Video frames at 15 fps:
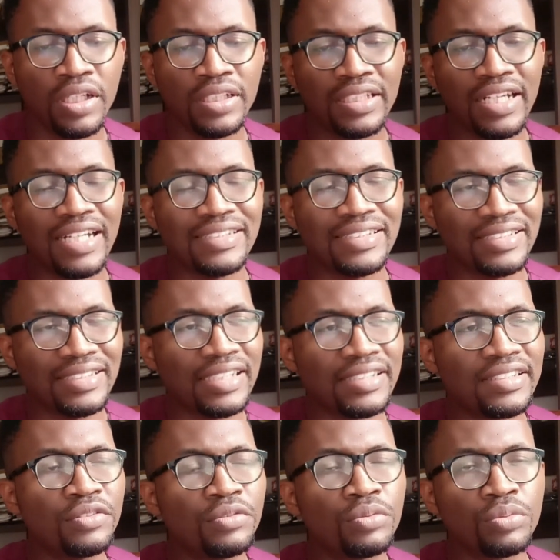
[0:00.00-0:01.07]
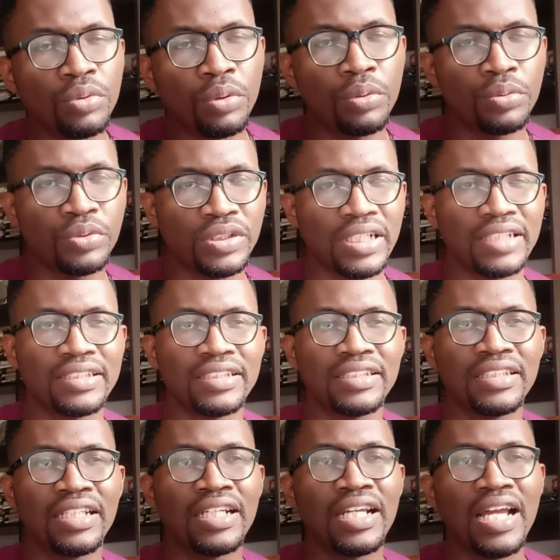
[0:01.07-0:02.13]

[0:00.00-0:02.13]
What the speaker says: There are certain roles, certain